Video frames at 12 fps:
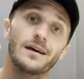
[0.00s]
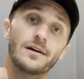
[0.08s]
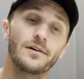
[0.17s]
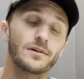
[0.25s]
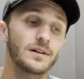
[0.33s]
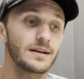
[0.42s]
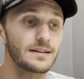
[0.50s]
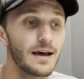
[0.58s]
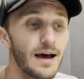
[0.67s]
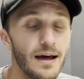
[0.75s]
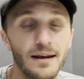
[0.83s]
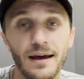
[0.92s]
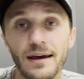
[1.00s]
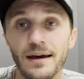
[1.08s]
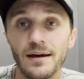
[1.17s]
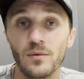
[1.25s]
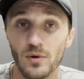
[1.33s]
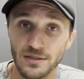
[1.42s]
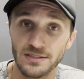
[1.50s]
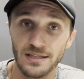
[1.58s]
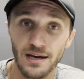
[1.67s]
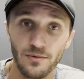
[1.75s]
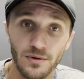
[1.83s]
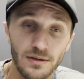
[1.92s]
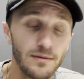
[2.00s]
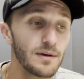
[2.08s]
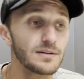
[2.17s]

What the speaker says: go click that and watch that one.